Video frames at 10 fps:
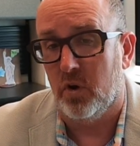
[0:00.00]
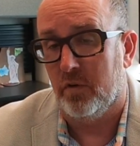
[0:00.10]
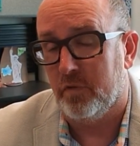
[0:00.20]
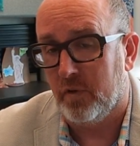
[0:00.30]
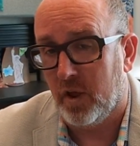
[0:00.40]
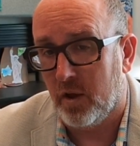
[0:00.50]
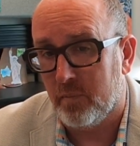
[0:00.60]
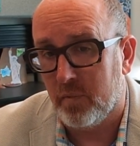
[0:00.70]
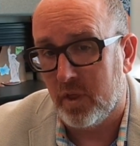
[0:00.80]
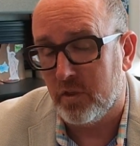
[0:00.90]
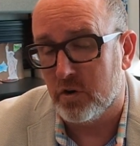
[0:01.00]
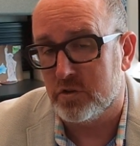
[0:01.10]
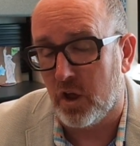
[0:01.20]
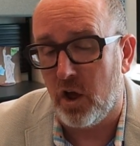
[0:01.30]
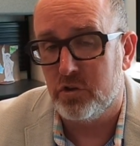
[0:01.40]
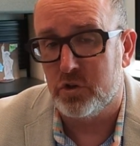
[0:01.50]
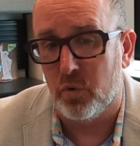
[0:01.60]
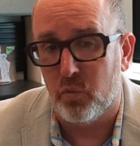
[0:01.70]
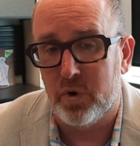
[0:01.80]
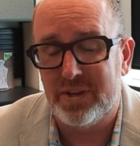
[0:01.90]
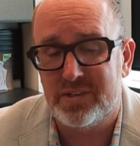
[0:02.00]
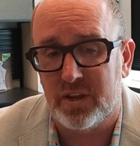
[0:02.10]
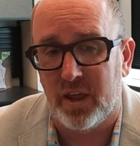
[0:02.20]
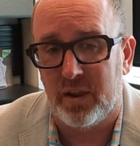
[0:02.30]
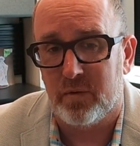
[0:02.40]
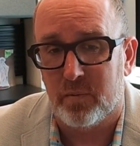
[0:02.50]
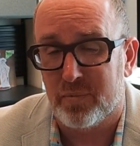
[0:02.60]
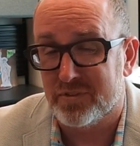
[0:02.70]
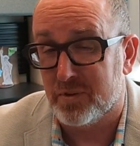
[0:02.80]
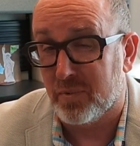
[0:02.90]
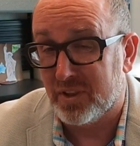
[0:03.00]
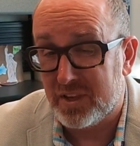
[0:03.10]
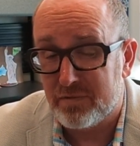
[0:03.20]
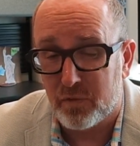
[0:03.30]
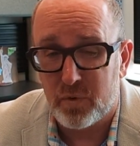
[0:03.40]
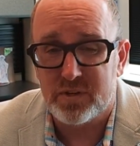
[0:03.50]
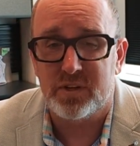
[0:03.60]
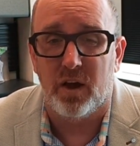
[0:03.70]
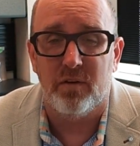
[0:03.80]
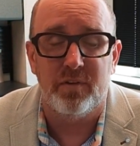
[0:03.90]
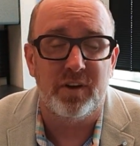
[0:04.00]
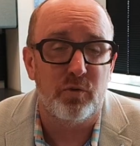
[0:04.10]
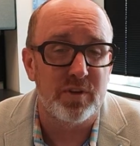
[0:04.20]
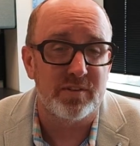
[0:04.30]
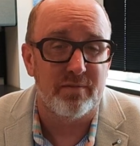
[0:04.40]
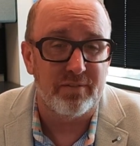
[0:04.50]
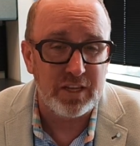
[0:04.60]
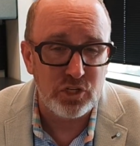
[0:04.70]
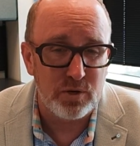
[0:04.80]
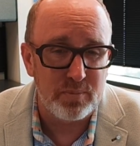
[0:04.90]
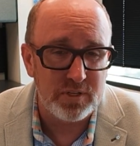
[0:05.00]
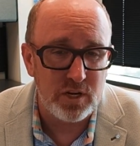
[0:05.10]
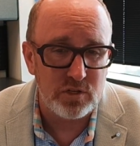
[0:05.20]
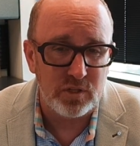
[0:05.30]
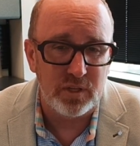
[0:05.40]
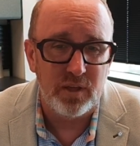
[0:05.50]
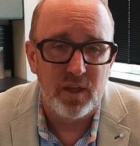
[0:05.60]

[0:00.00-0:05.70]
or if, and there's also risk, and there's a belief of risk of increased inflation potentially